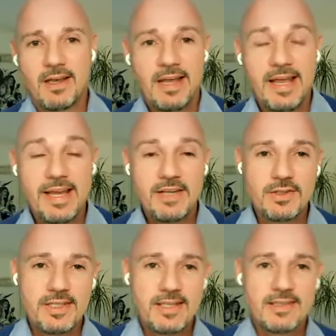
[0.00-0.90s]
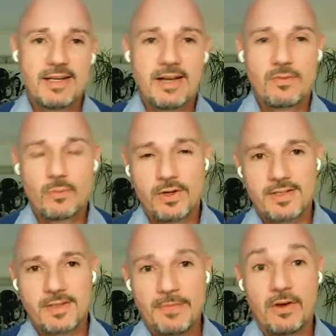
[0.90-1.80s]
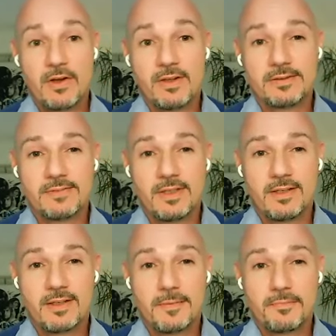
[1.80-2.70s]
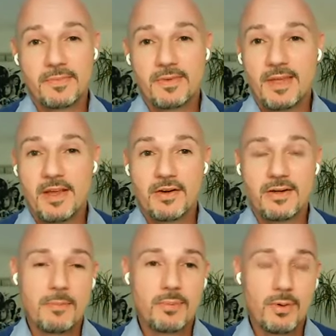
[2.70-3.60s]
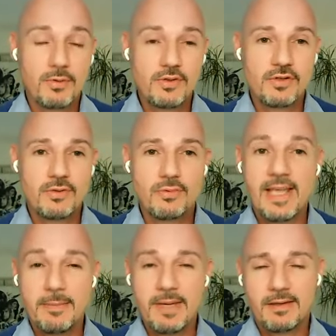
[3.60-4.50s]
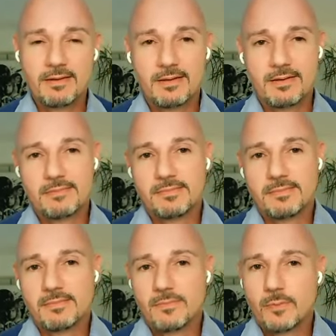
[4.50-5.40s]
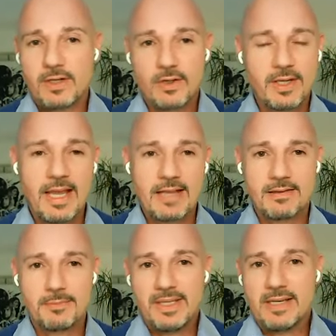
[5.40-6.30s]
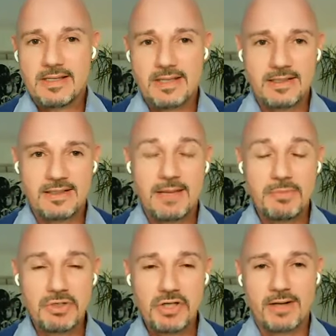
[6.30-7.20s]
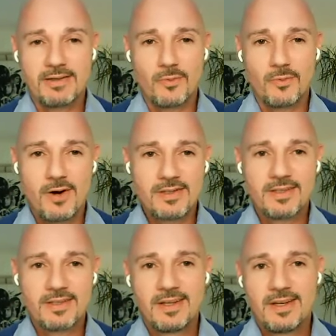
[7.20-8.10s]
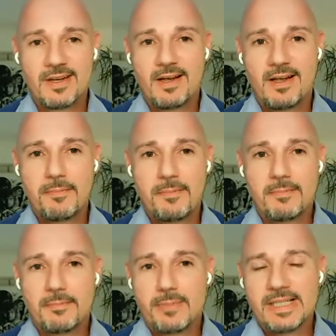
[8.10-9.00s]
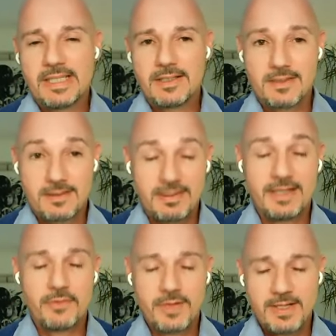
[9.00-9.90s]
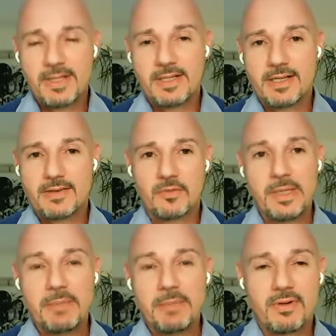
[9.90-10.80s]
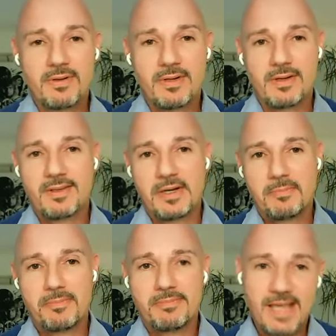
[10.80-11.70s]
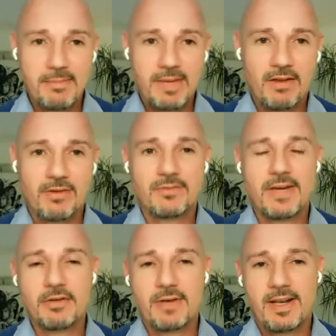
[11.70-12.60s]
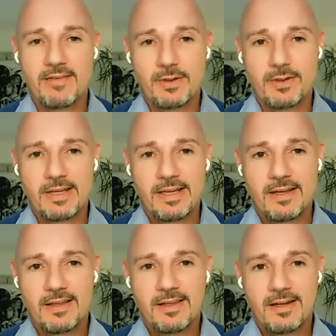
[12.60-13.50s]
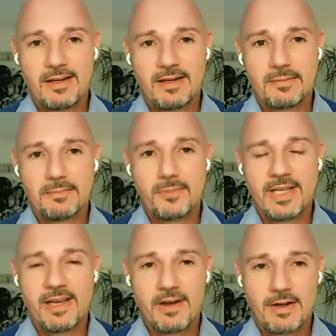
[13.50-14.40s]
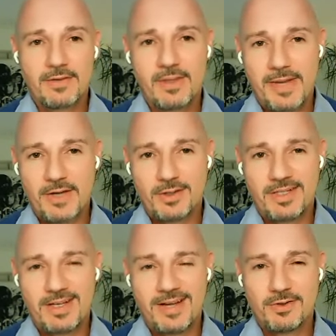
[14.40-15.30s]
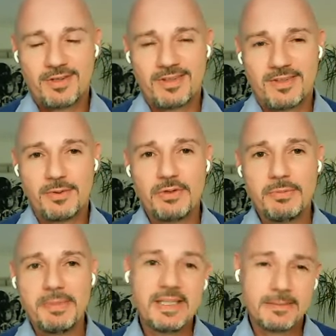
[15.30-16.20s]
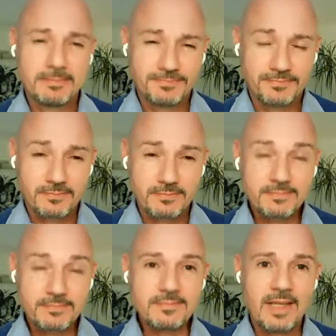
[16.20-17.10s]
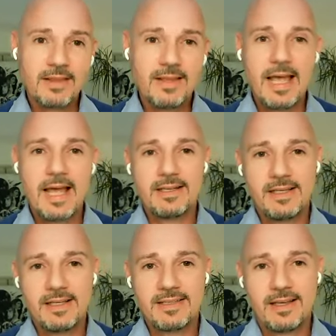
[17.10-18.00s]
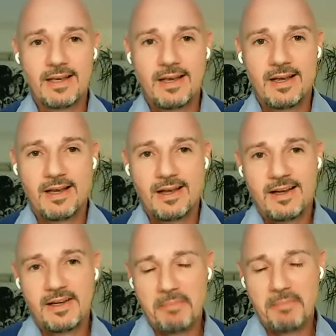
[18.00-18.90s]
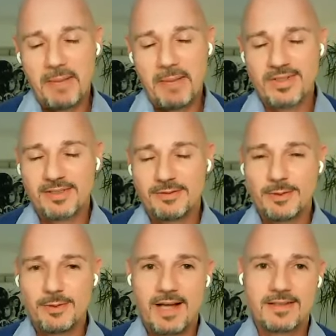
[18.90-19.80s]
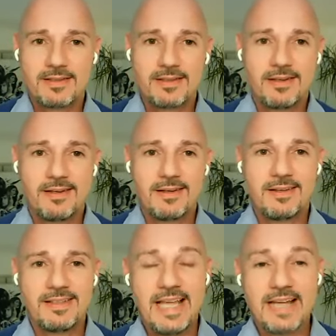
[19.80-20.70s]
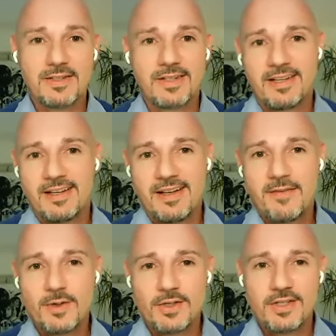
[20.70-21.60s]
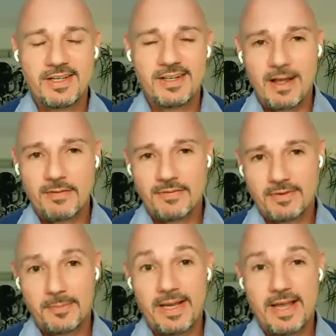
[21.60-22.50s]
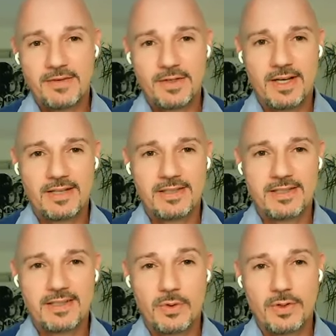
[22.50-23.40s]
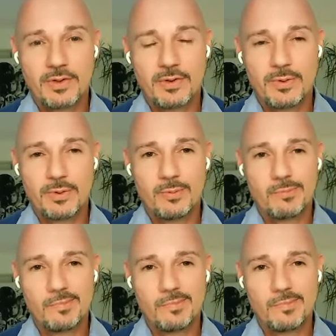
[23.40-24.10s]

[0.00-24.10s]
agencies and networks on their approach to gaming. We are looking at the biggest entertainment channel in the world. Billions, literally billions of people that are gaming on a regular level, that are bringing a lot of their passion and attention to a new medium that is, in my personal view, not yet leveraged enough by advertisers in order to